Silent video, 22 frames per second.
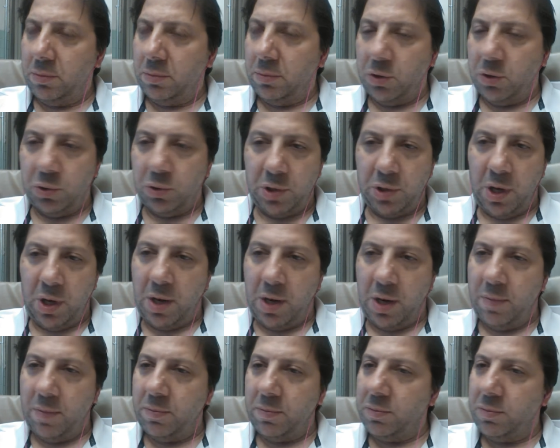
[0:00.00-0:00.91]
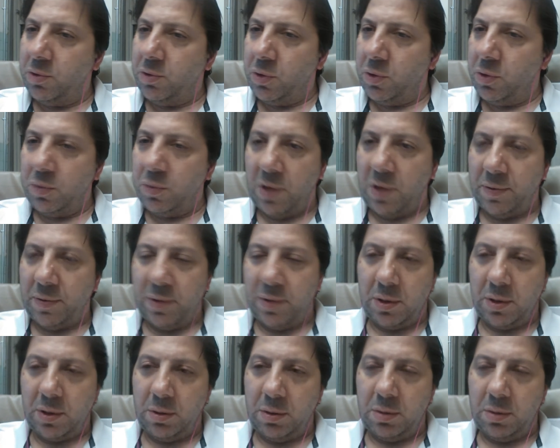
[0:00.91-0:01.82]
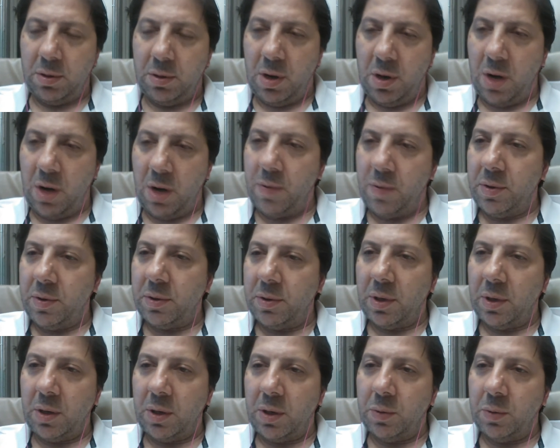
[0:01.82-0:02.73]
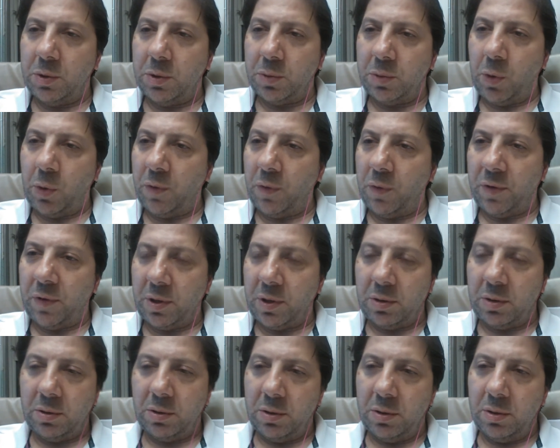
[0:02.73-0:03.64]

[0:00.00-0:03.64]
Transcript: No jam, no nothing. Everything was perfect.